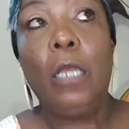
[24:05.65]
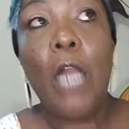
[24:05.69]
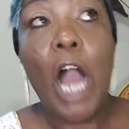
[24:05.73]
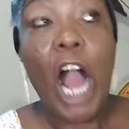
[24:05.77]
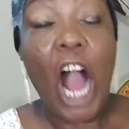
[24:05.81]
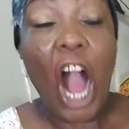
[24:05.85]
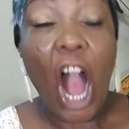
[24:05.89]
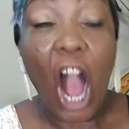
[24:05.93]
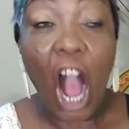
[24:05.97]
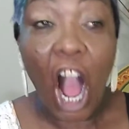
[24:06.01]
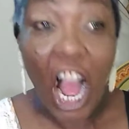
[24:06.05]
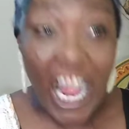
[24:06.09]

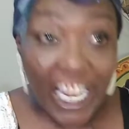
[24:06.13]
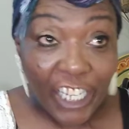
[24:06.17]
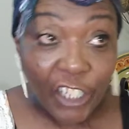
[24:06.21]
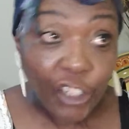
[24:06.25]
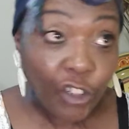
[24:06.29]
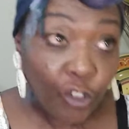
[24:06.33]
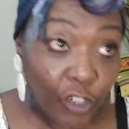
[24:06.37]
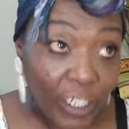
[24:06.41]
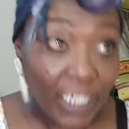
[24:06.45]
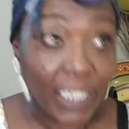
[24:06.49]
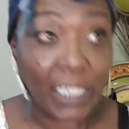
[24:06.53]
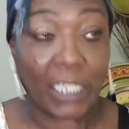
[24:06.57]

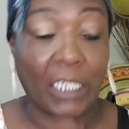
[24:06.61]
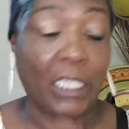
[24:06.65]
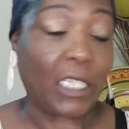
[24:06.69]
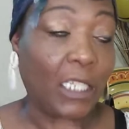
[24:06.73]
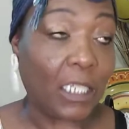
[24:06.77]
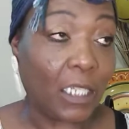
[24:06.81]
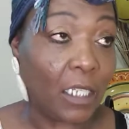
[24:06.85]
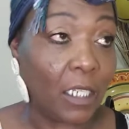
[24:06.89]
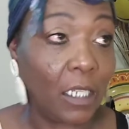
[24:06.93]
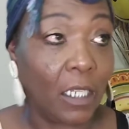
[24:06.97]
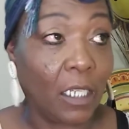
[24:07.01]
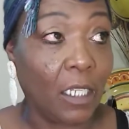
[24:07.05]

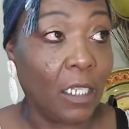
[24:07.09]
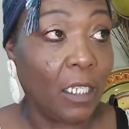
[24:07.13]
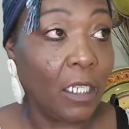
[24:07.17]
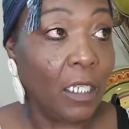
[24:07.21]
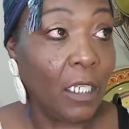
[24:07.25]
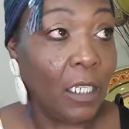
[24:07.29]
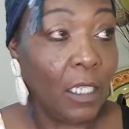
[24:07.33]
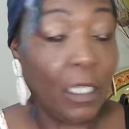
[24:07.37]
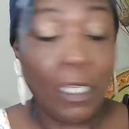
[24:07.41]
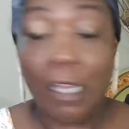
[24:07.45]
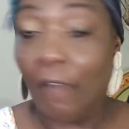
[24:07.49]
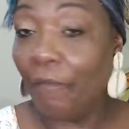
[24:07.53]
Hundreds
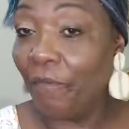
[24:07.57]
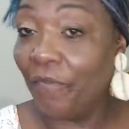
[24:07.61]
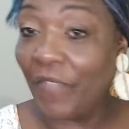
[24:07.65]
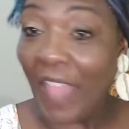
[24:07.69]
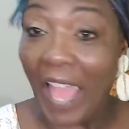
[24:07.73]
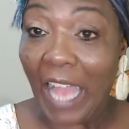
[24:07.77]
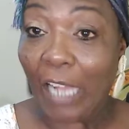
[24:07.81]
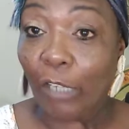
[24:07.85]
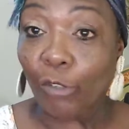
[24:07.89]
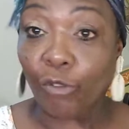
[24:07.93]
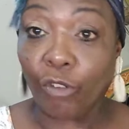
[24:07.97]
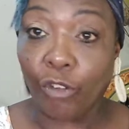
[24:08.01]
of
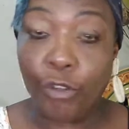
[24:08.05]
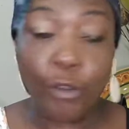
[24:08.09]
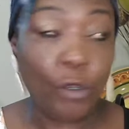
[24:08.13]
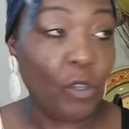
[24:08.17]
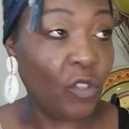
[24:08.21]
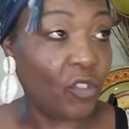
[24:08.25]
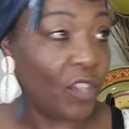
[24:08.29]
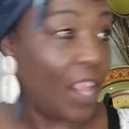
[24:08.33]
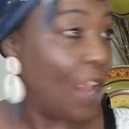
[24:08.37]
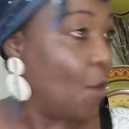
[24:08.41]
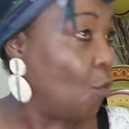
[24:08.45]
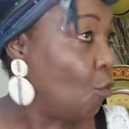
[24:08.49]
thousands. You can
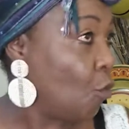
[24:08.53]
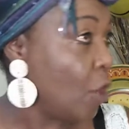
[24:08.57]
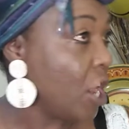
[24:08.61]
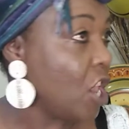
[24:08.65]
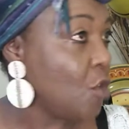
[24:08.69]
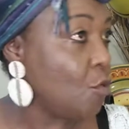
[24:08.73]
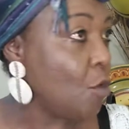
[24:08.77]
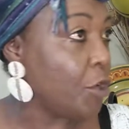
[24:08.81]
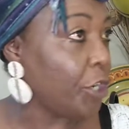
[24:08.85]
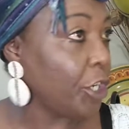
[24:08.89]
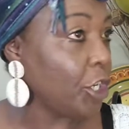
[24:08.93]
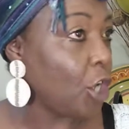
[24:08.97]
say where you
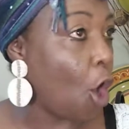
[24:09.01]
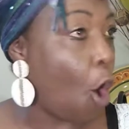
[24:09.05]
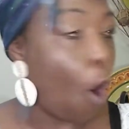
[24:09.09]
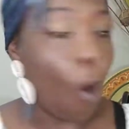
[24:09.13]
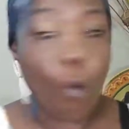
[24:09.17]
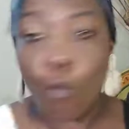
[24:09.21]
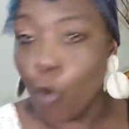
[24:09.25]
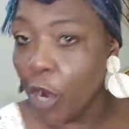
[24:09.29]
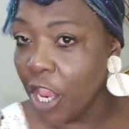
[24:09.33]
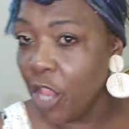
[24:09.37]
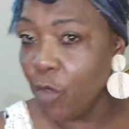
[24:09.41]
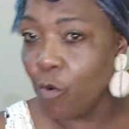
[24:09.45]
want to go,
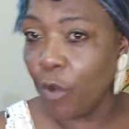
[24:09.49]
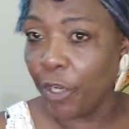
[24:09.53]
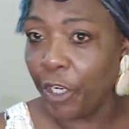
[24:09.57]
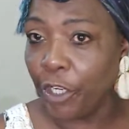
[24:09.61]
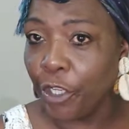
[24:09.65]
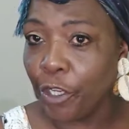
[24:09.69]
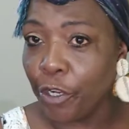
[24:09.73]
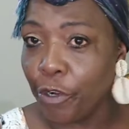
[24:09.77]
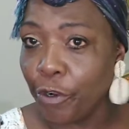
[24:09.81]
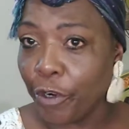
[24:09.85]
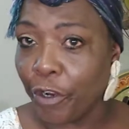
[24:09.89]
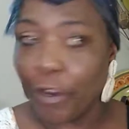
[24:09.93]
when you want to
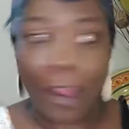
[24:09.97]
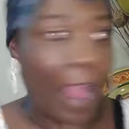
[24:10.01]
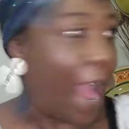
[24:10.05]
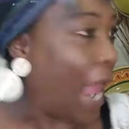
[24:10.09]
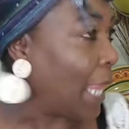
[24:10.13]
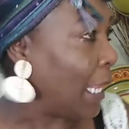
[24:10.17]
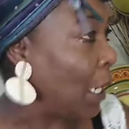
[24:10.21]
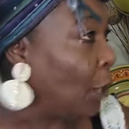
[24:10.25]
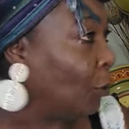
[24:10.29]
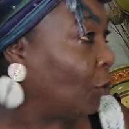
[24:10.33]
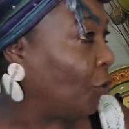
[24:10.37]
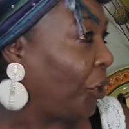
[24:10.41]
go there,
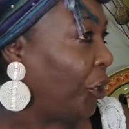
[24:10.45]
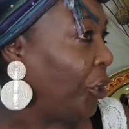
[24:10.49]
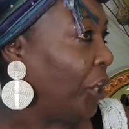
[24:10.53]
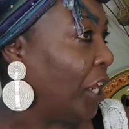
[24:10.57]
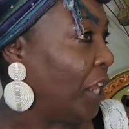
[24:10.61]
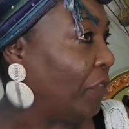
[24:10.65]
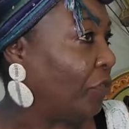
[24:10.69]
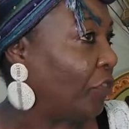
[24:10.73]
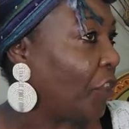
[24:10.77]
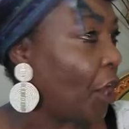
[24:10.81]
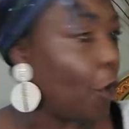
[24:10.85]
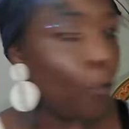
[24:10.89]
how long till you
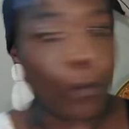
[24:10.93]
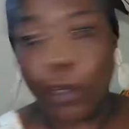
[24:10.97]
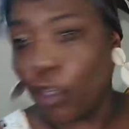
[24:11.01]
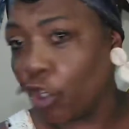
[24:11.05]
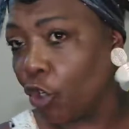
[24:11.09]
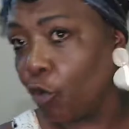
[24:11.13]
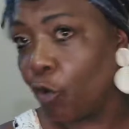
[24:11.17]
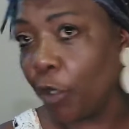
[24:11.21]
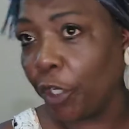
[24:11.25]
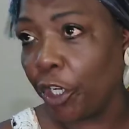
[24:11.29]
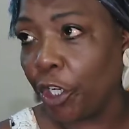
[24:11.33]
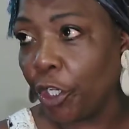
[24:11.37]
get there, what
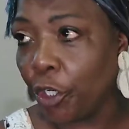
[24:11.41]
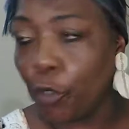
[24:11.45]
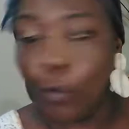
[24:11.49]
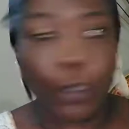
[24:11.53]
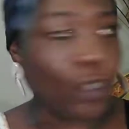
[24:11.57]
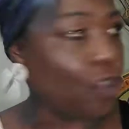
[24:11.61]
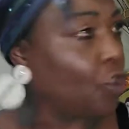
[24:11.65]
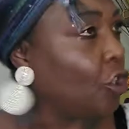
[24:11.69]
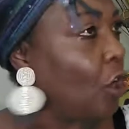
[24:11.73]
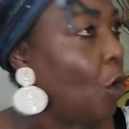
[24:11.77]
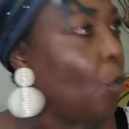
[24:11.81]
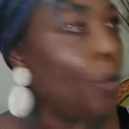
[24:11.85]
you want to do,
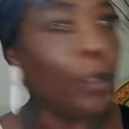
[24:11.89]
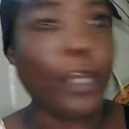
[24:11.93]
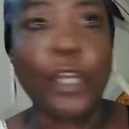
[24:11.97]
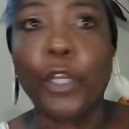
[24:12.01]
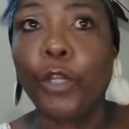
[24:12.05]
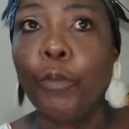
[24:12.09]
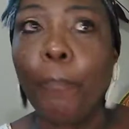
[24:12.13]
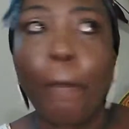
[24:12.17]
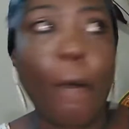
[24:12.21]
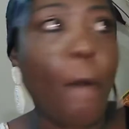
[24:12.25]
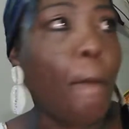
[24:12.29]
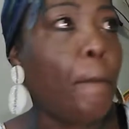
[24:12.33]
what you don't want
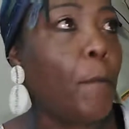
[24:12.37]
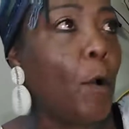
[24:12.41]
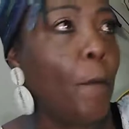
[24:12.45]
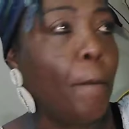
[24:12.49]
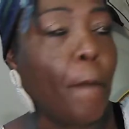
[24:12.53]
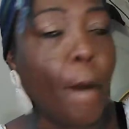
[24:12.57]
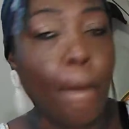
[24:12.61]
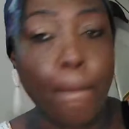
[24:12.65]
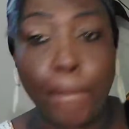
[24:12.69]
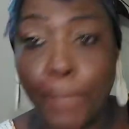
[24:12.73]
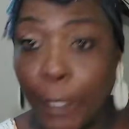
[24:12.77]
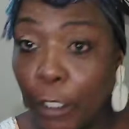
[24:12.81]
to do, boom, boom,
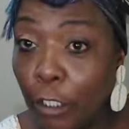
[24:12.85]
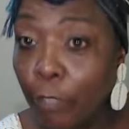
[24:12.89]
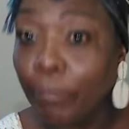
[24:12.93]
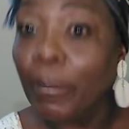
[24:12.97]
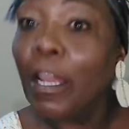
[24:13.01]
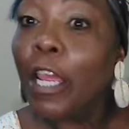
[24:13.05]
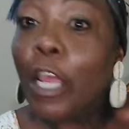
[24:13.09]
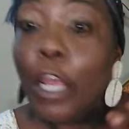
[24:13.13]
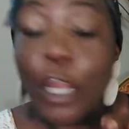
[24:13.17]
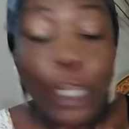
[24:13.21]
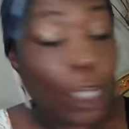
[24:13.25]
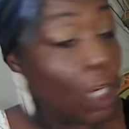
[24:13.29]
boom, boom,
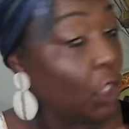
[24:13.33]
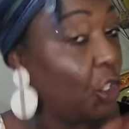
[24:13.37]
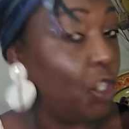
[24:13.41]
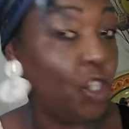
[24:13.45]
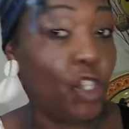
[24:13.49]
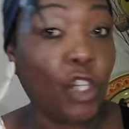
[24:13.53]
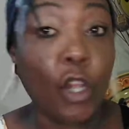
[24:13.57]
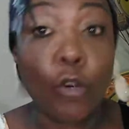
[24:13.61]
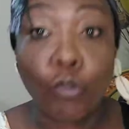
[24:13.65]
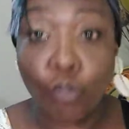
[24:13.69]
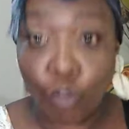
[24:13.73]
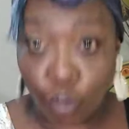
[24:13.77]
because
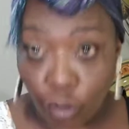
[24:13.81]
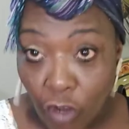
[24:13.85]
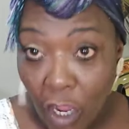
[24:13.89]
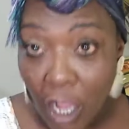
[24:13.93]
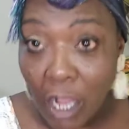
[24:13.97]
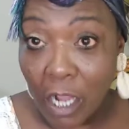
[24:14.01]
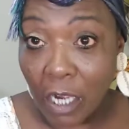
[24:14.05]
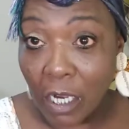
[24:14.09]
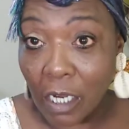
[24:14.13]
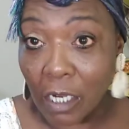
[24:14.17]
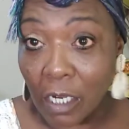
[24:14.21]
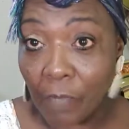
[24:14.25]
it's your
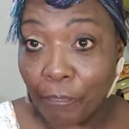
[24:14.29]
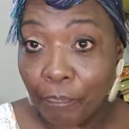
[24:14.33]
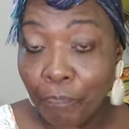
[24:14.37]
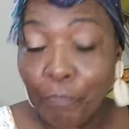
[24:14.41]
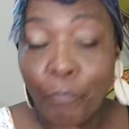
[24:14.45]
truck.